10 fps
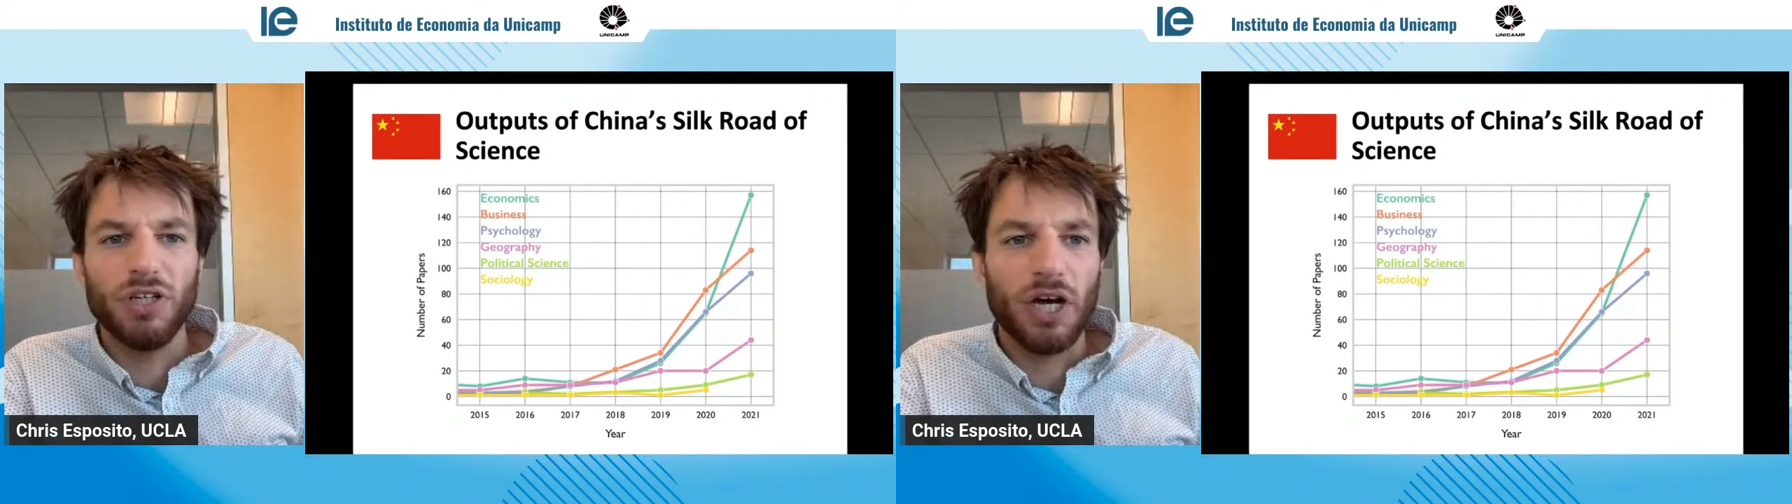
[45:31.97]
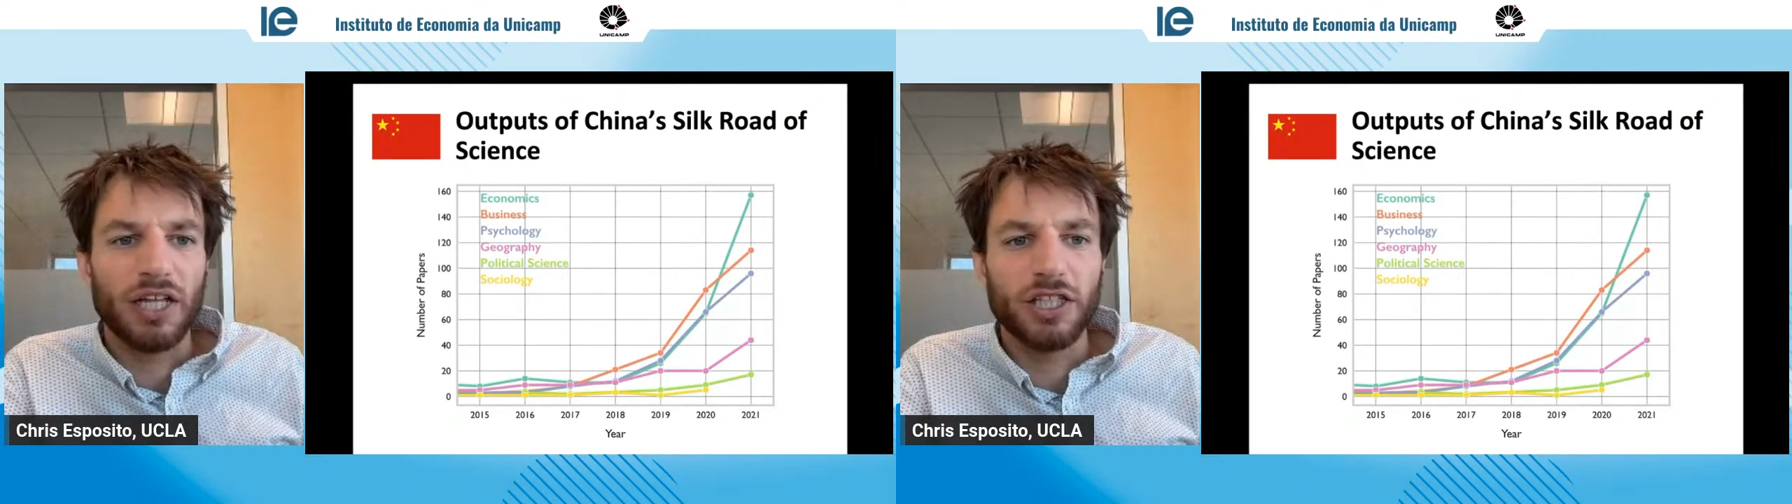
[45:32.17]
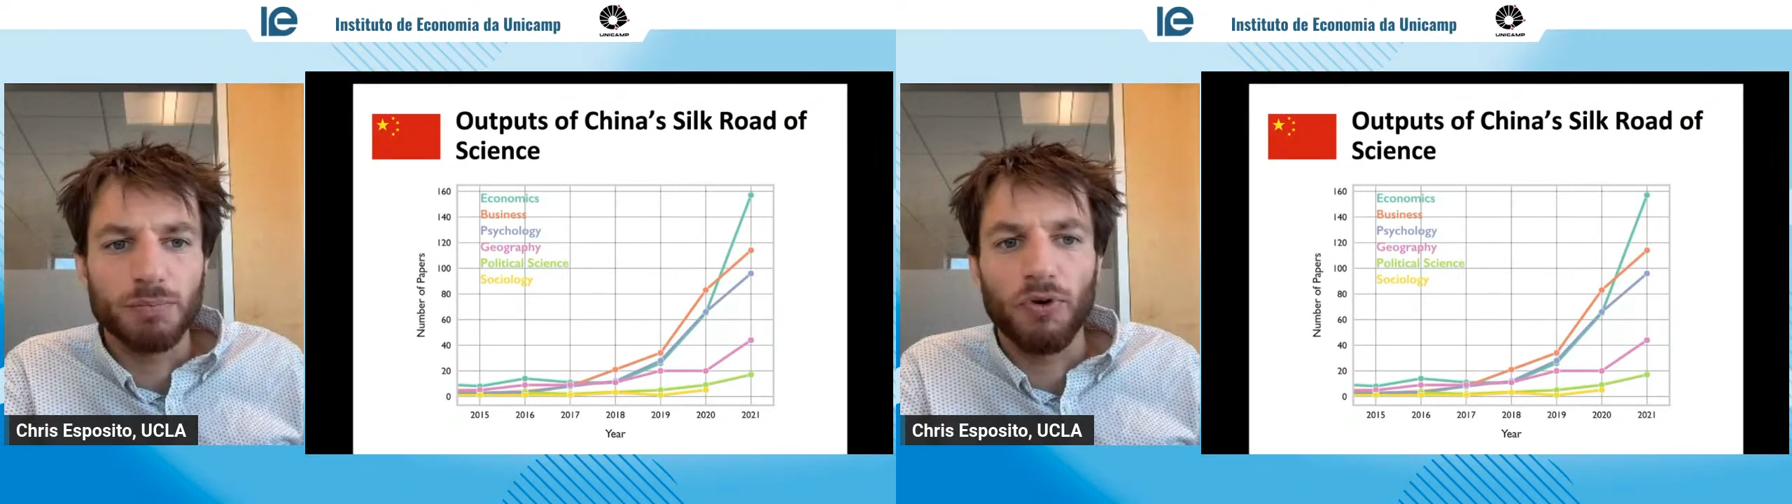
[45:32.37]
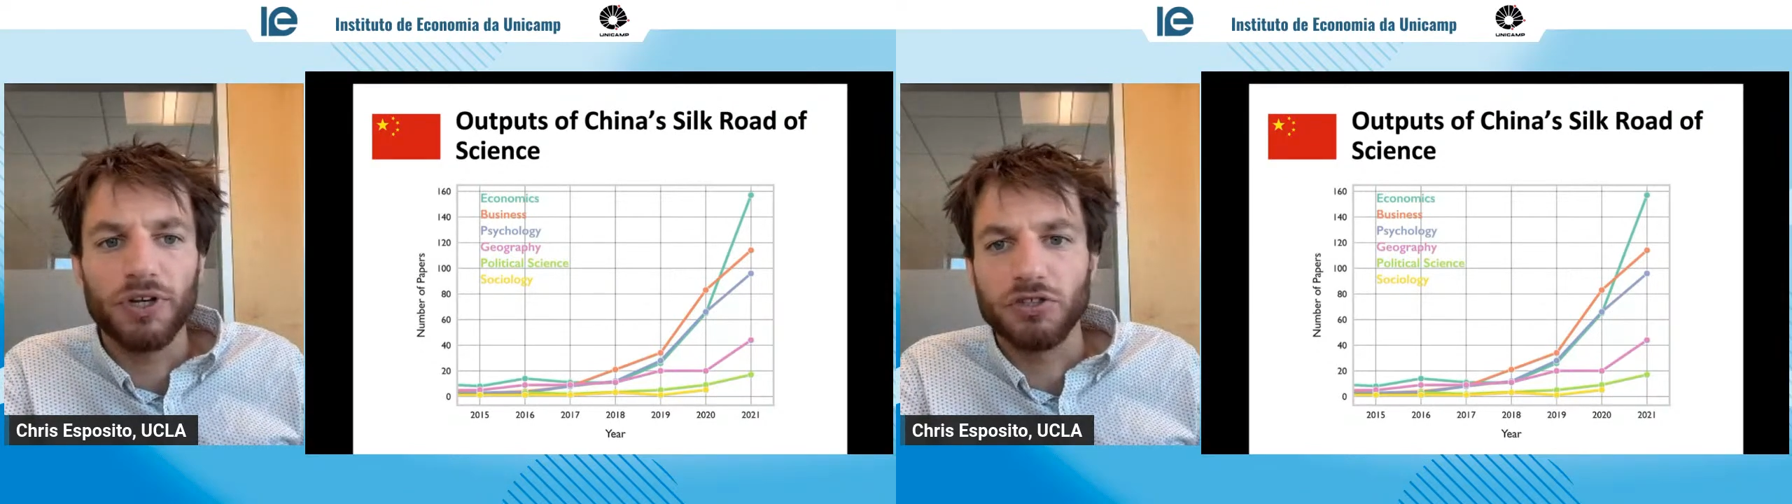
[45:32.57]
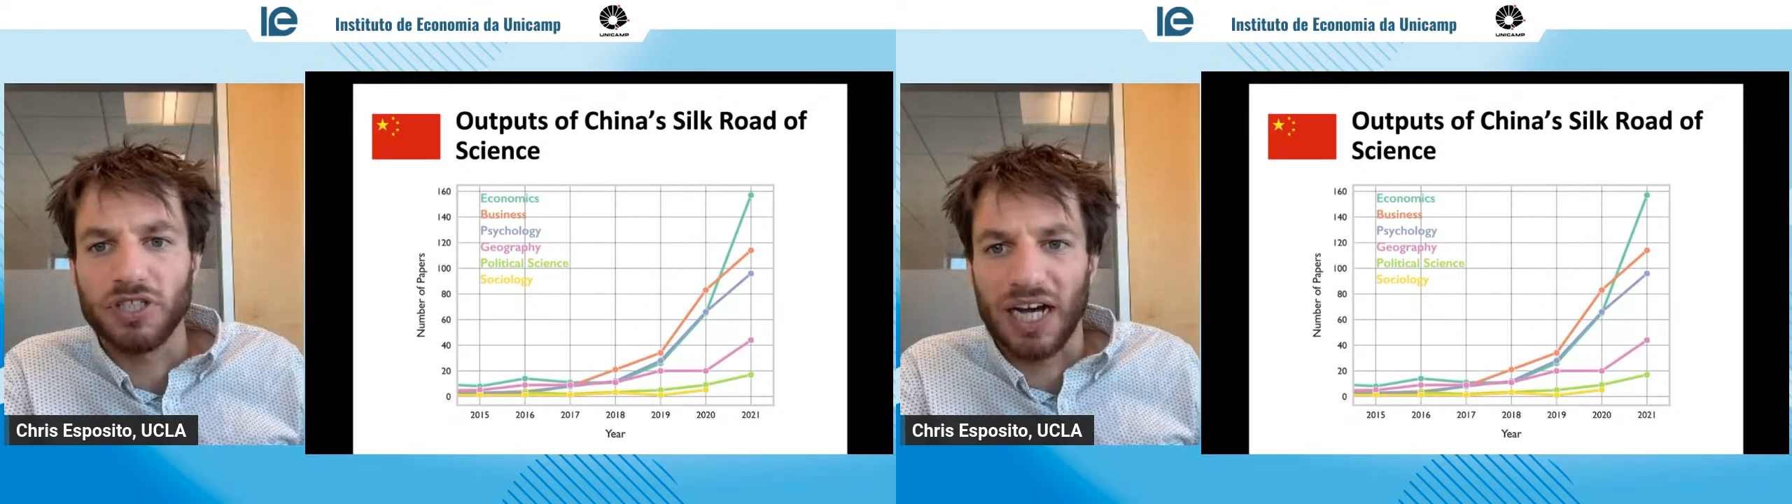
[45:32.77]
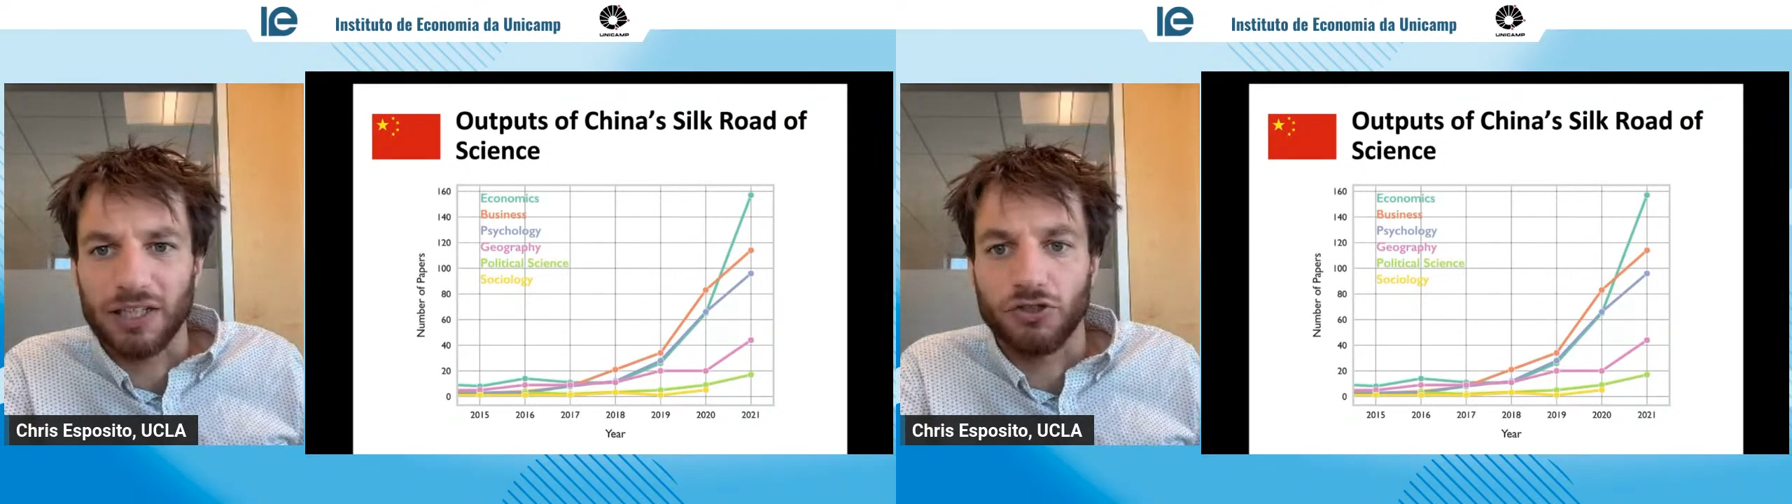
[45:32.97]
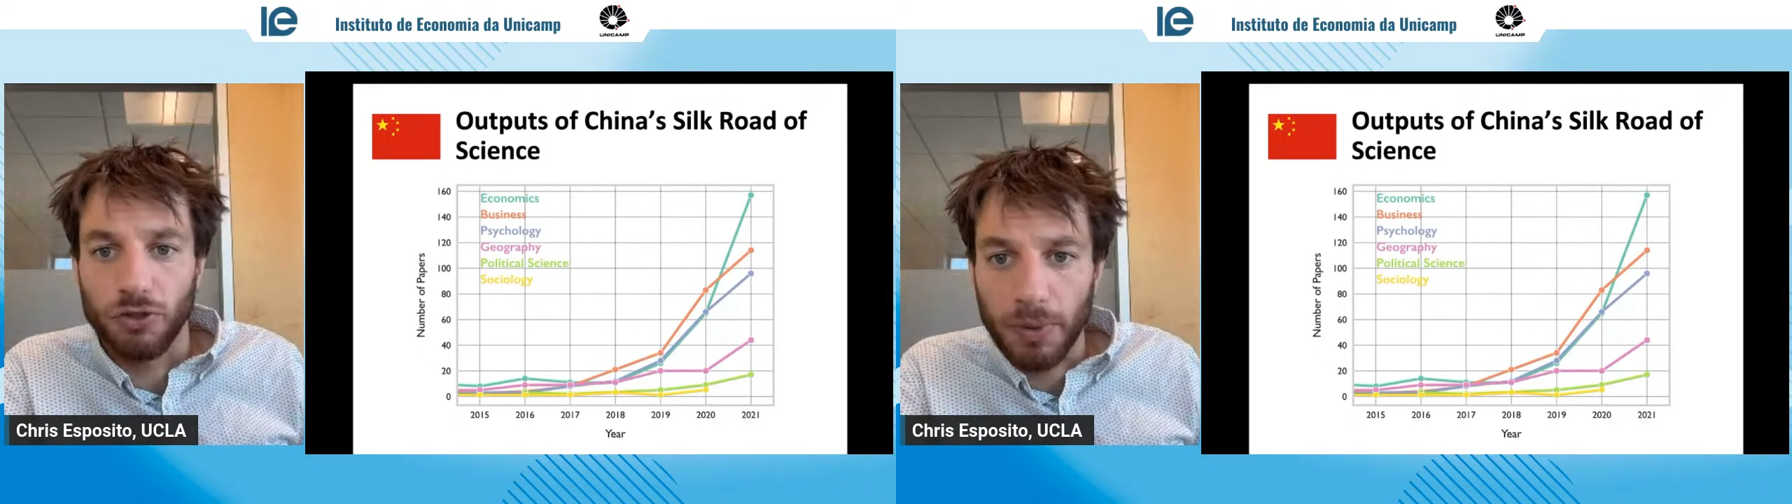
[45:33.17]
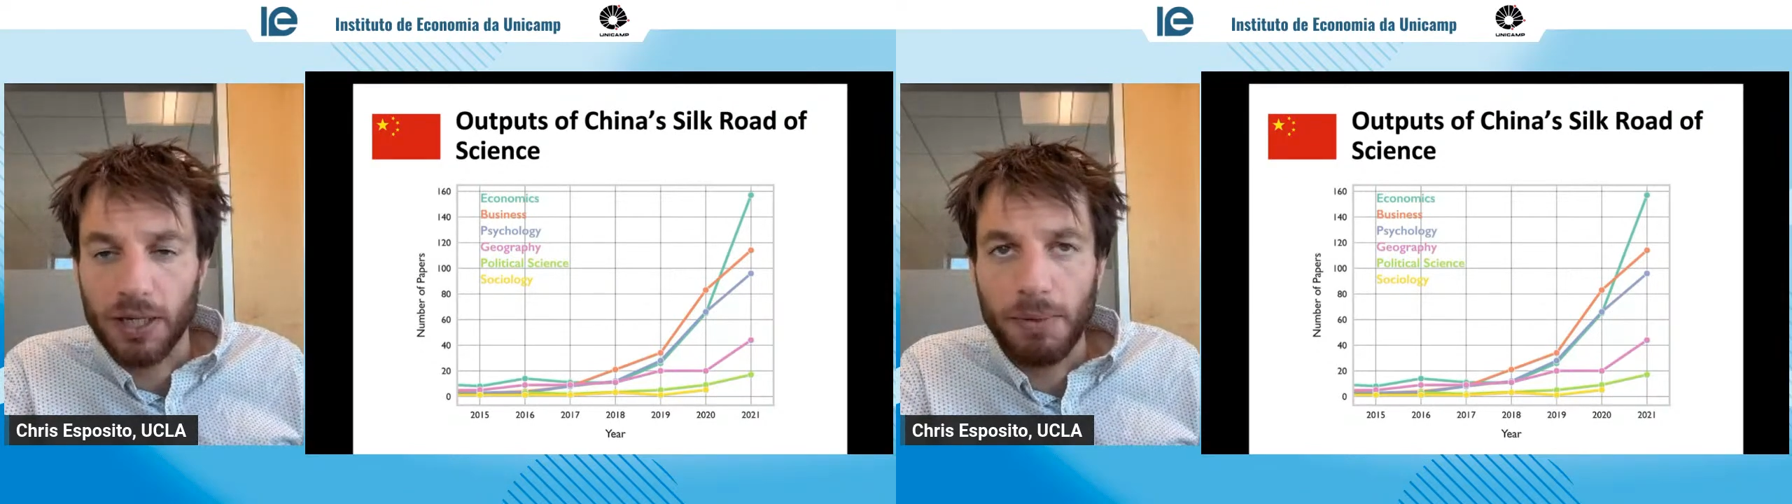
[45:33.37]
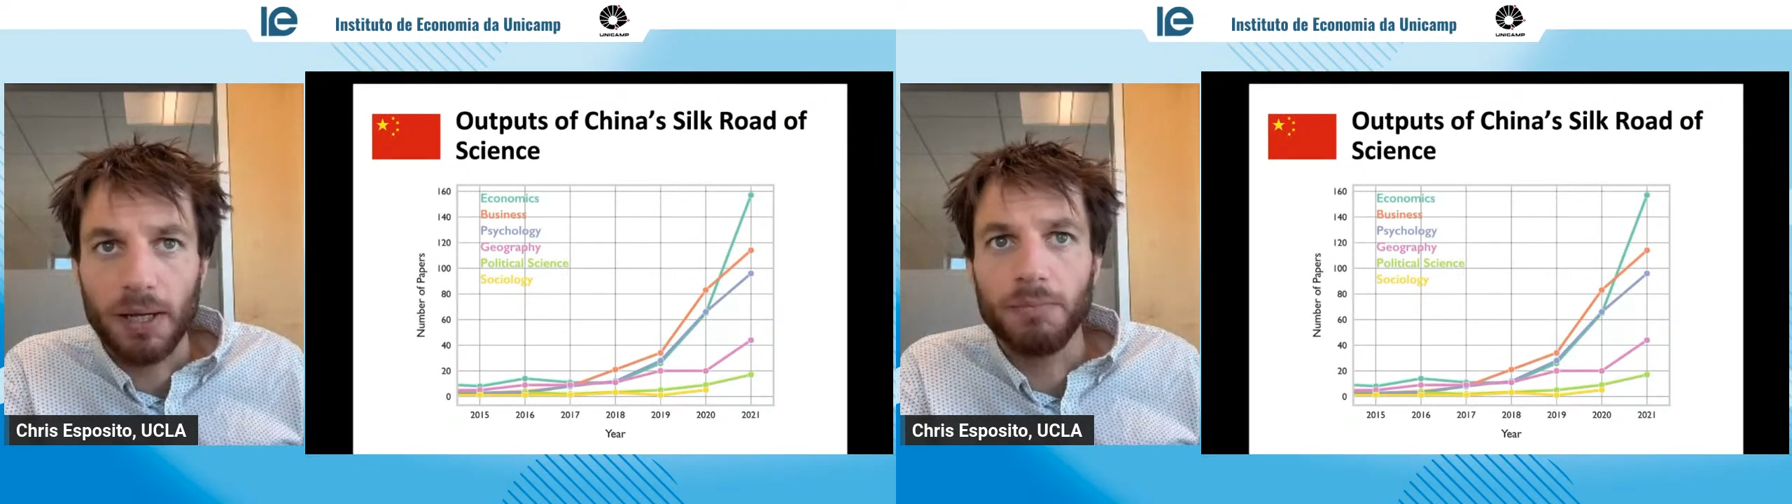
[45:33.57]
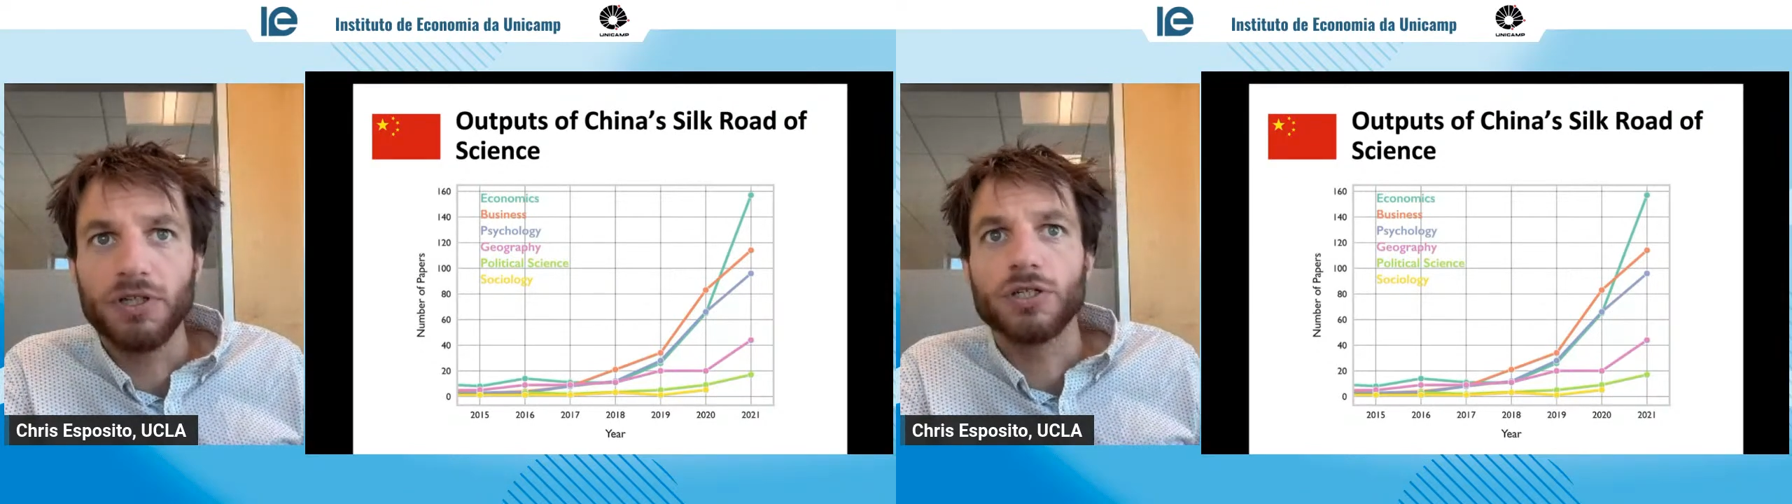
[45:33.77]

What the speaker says: at this point, there's not too many papers,